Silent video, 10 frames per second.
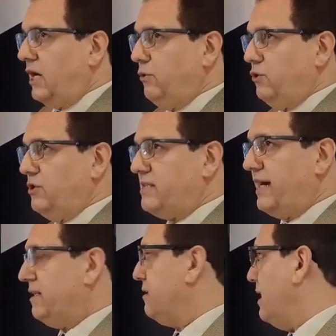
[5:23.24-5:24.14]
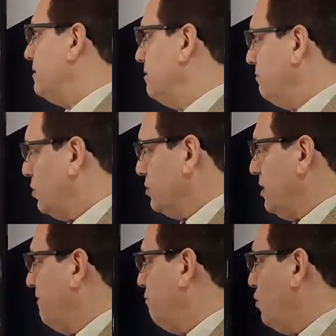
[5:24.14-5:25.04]
How you decide that? Because
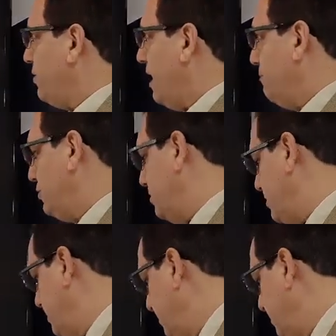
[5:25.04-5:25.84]
you have both options.